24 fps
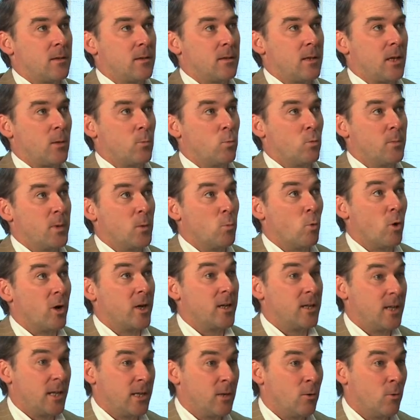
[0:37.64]
that would be
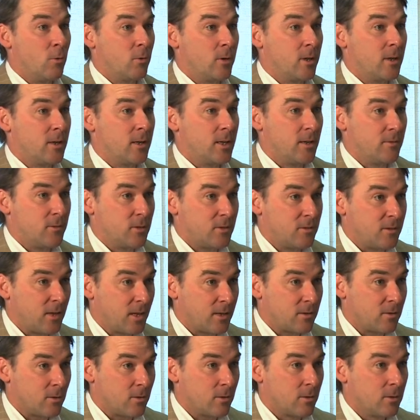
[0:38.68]
widely known in a given
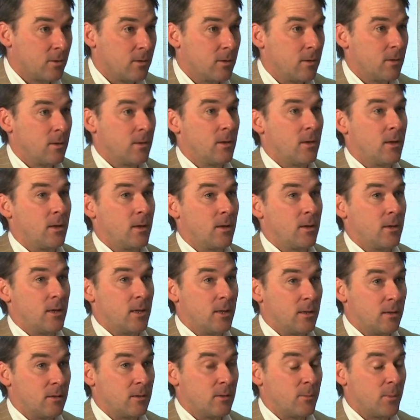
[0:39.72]
sector. Uh,
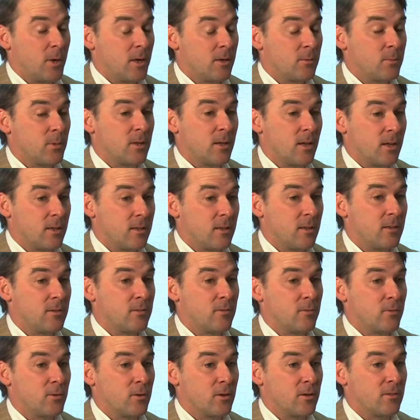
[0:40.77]
in a department like this,
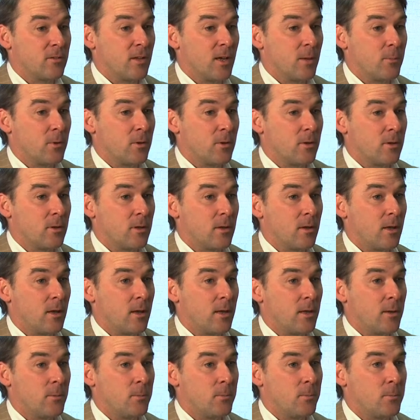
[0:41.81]
for example,
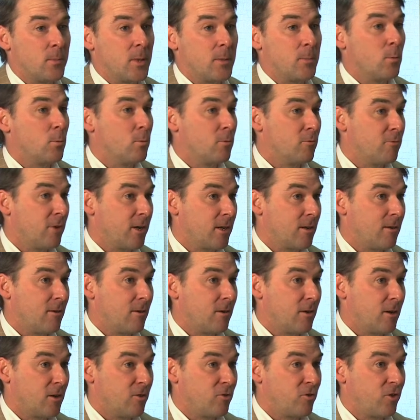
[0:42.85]
um, people would
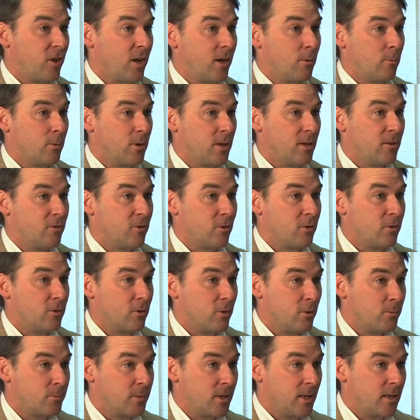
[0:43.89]
regularly share with each other
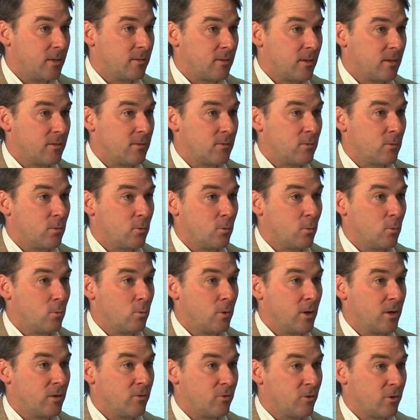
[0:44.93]
updates as to
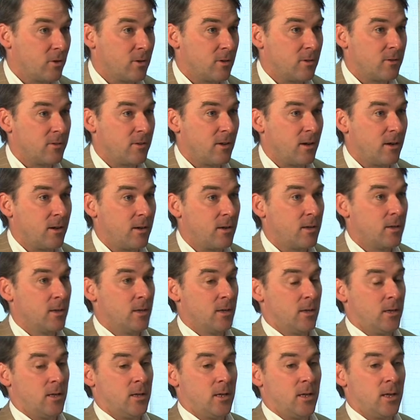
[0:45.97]
where journals are
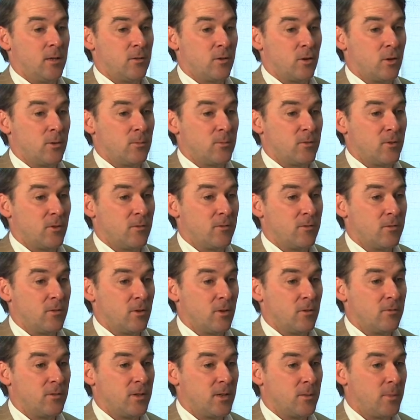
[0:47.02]
in terms of,
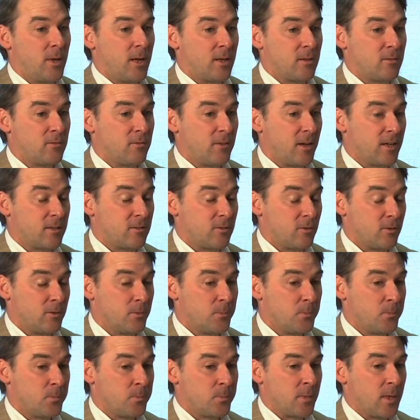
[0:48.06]
of the impact factor
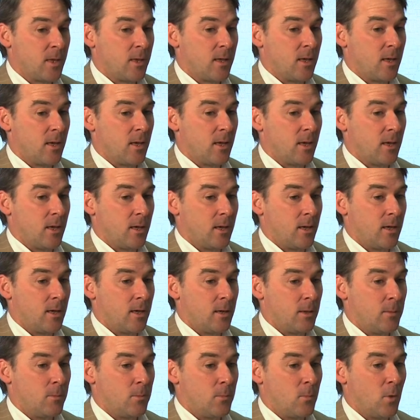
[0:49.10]

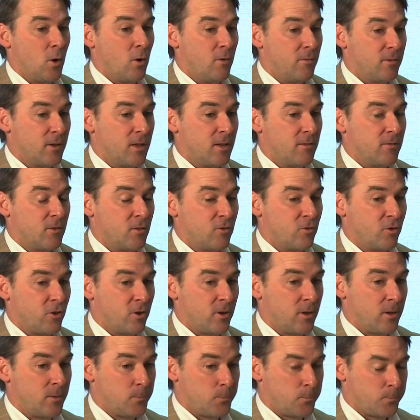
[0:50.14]
um, of a given
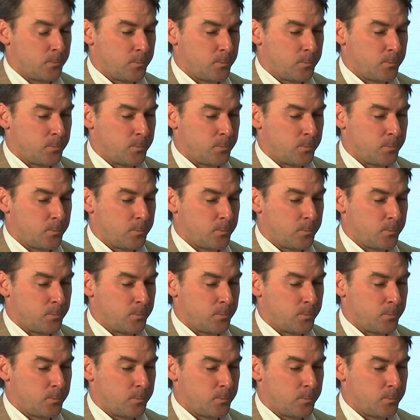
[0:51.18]
journal.